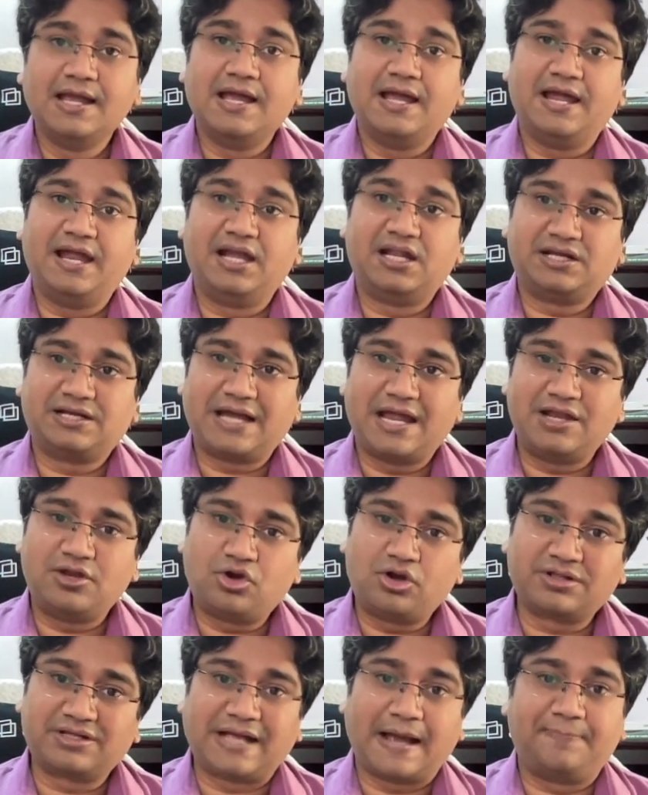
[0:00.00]
It
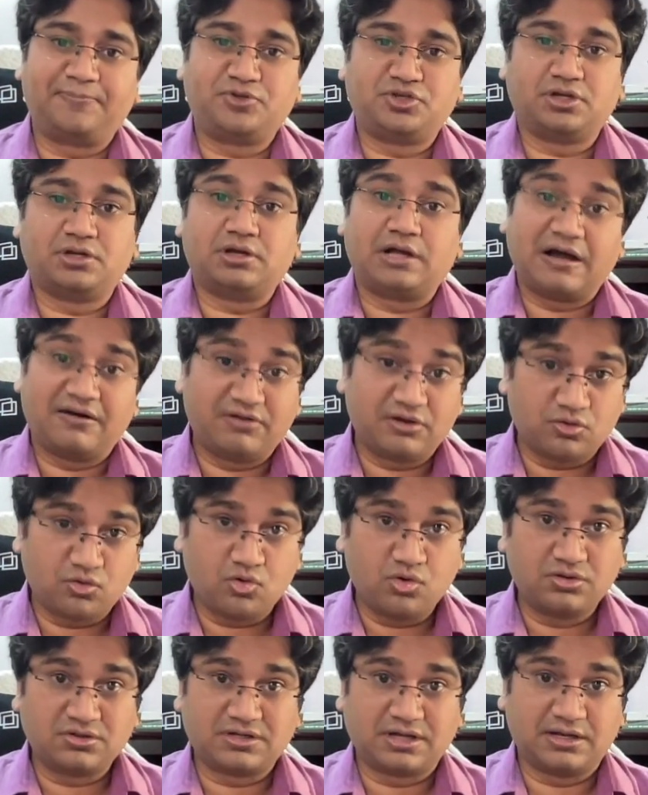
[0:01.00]
cannot capture our
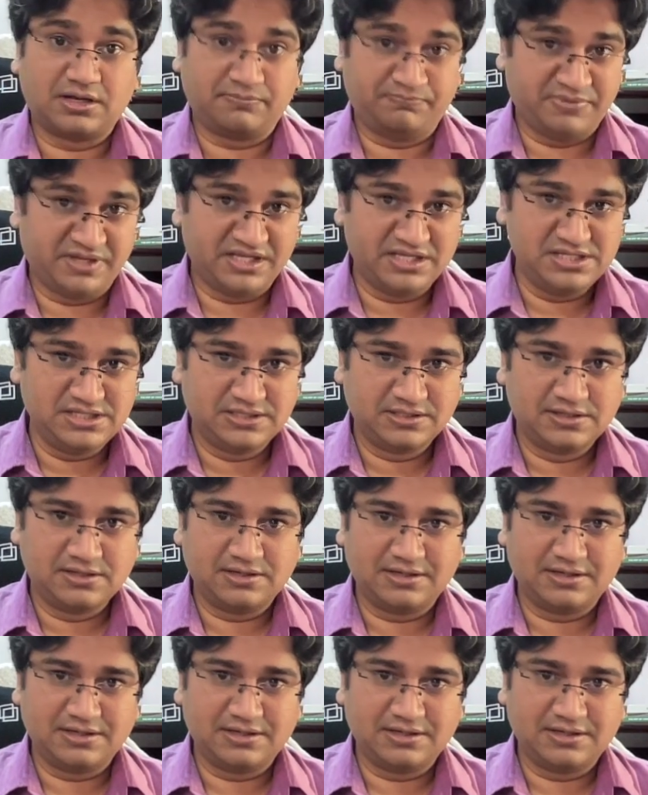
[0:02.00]
own color piece.